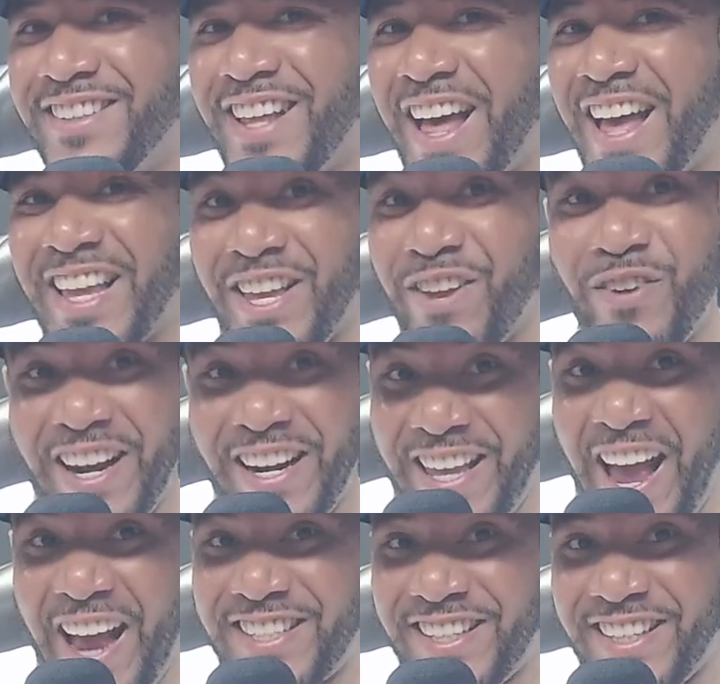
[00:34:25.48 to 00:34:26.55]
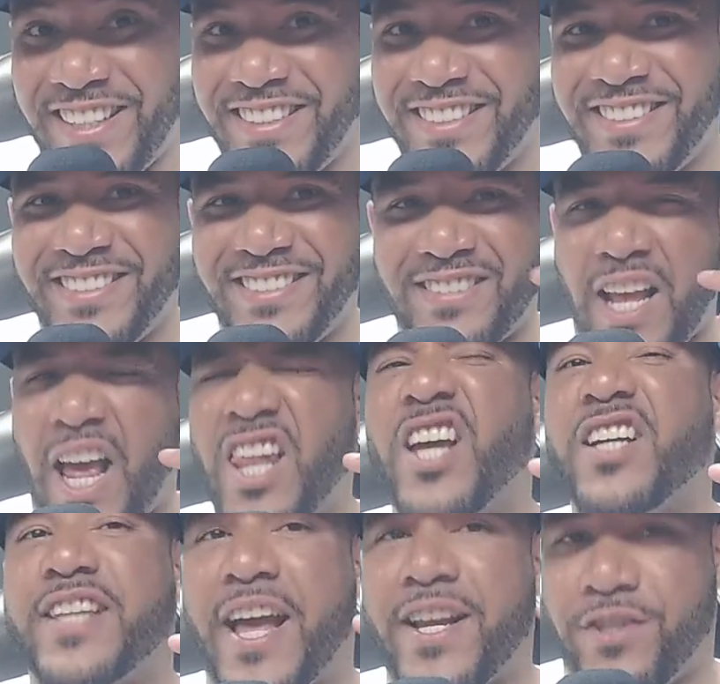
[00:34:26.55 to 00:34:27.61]
what you didn't catch it. I
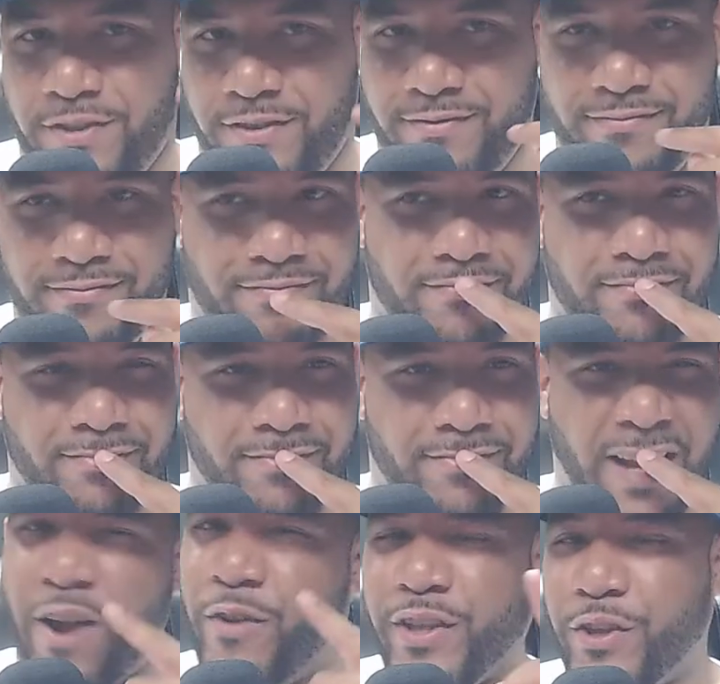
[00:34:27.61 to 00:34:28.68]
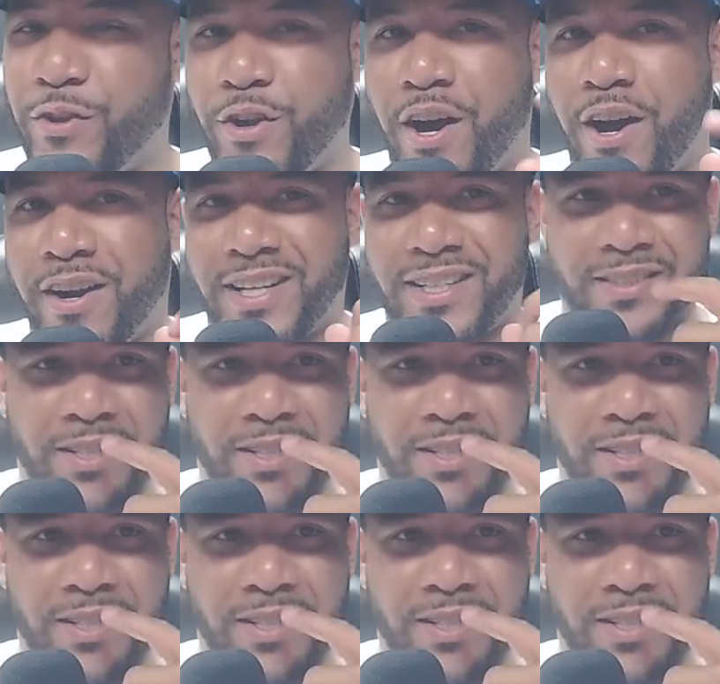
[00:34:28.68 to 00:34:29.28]
looked at you. I don't think you caught it.